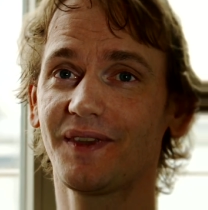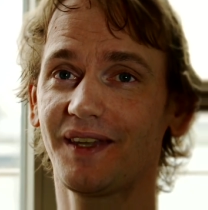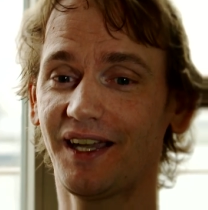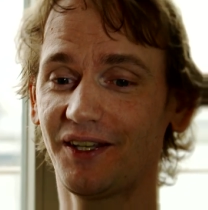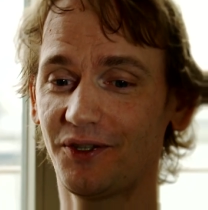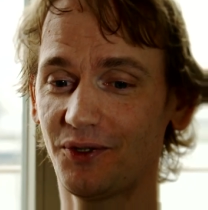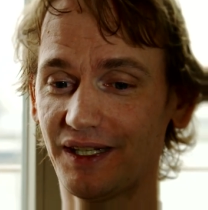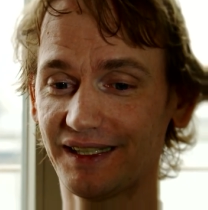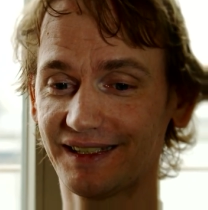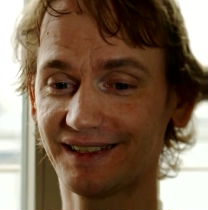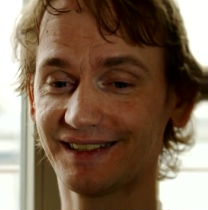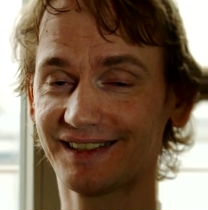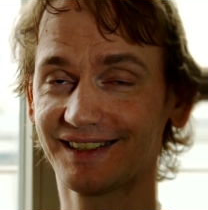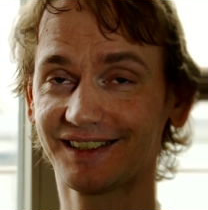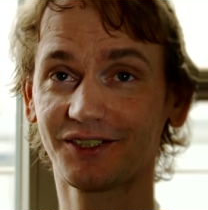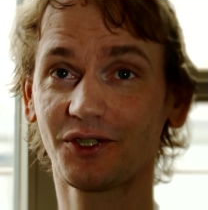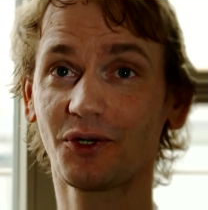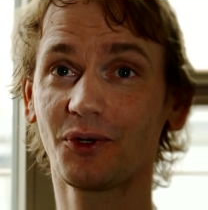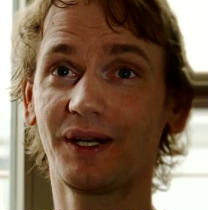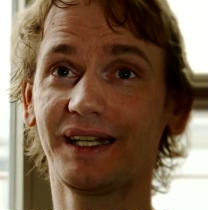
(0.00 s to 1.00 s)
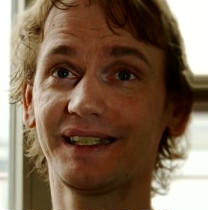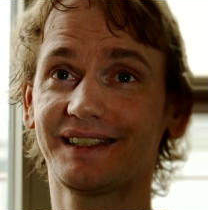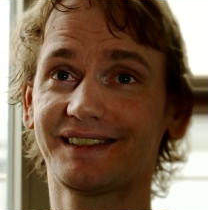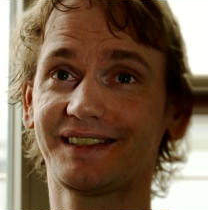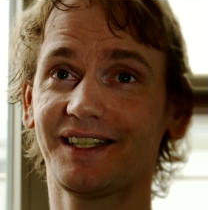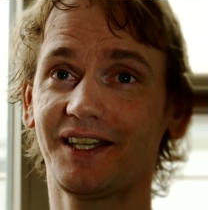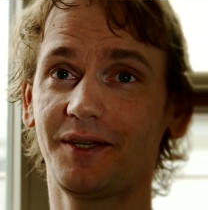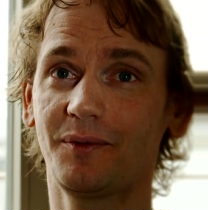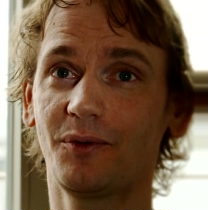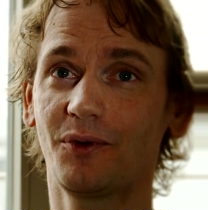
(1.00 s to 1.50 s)
and you had so less
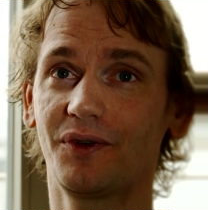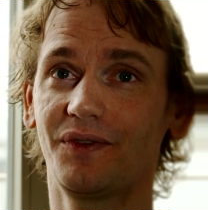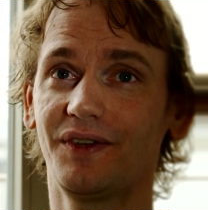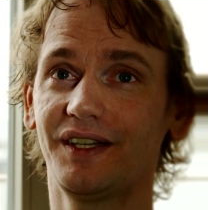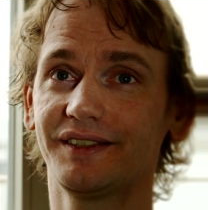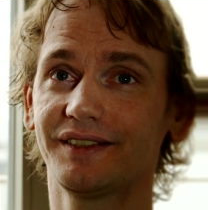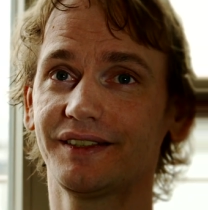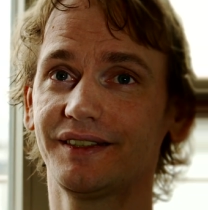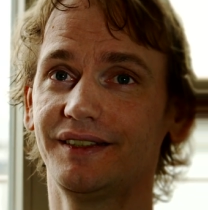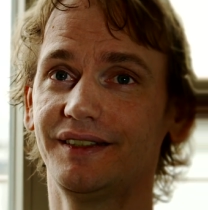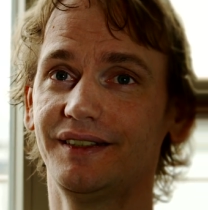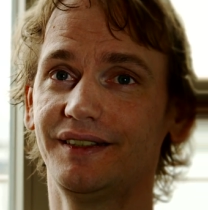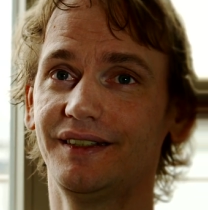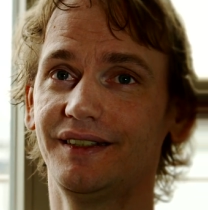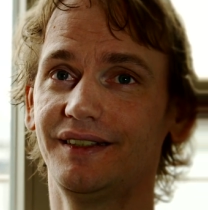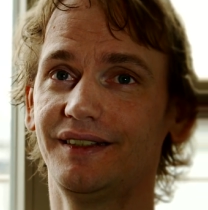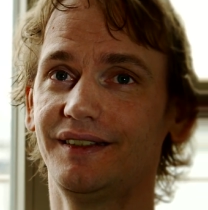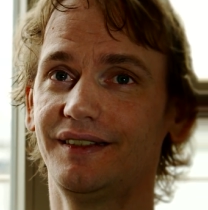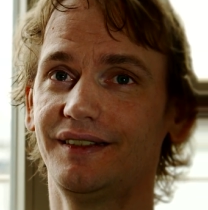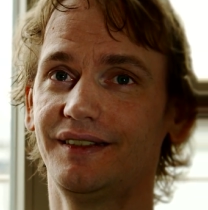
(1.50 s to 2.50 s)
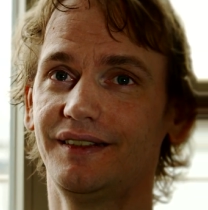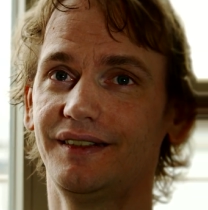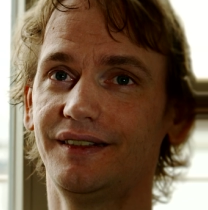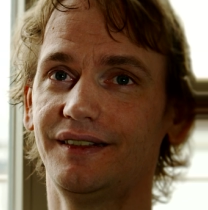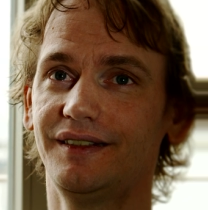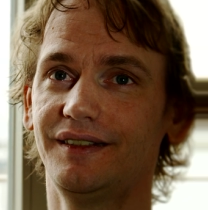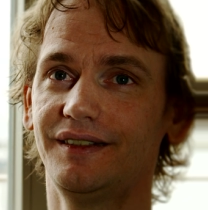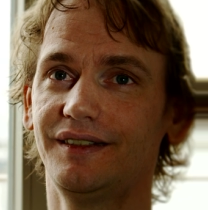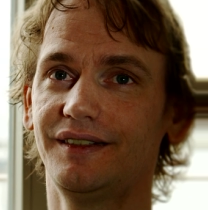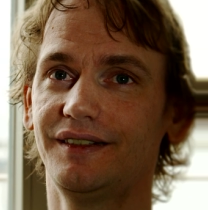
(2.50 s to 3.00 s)
time always.
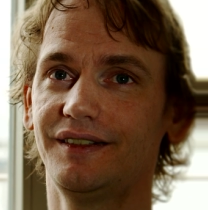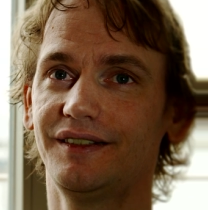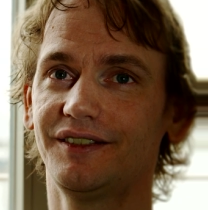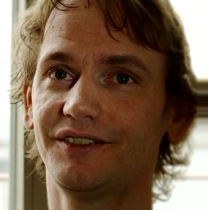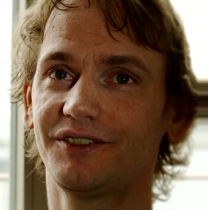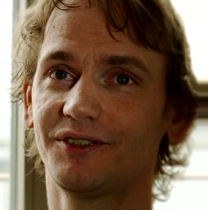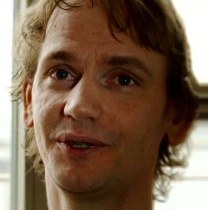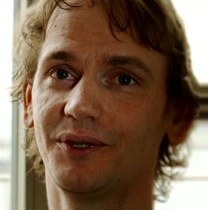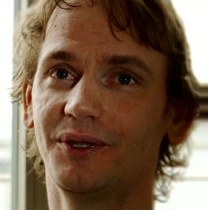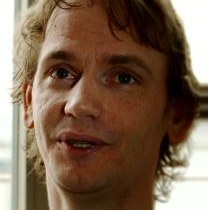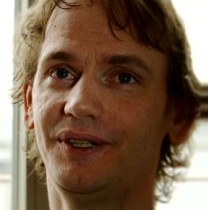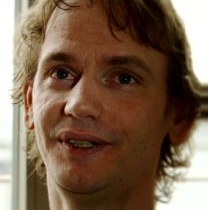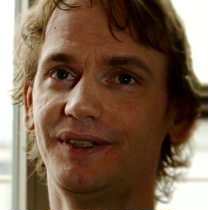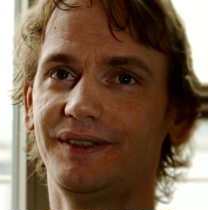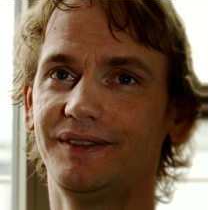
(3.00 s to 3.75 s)
So.